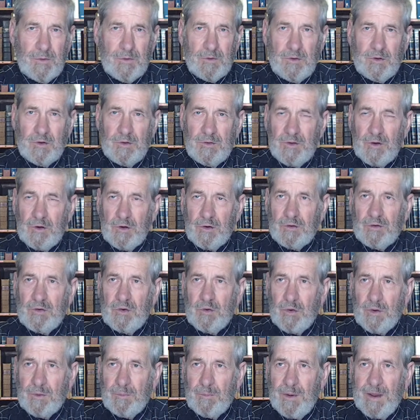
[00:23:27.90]
they're
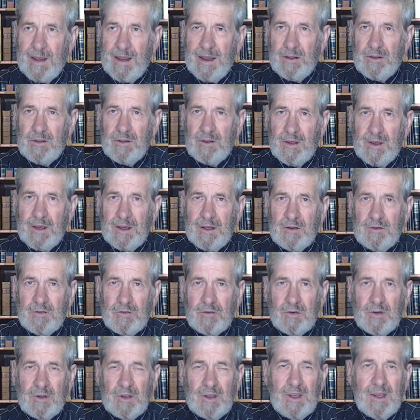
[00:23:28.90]
doing bad
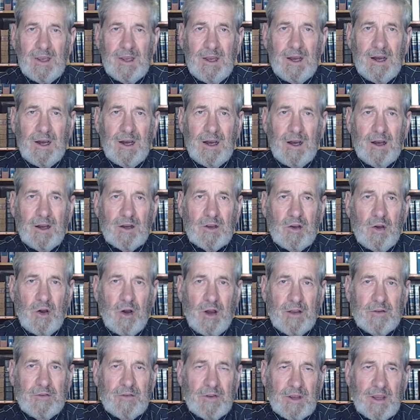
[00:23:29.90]
things,
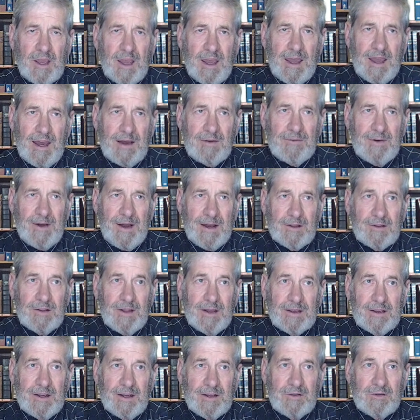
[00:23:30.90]
causing havoc,
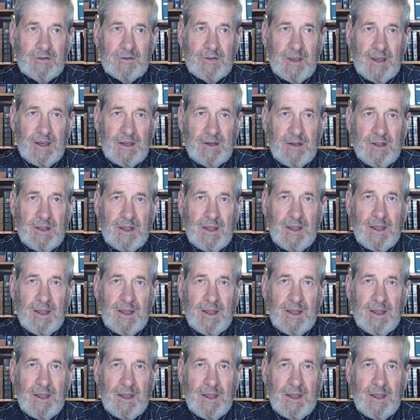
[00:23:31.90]
like I said,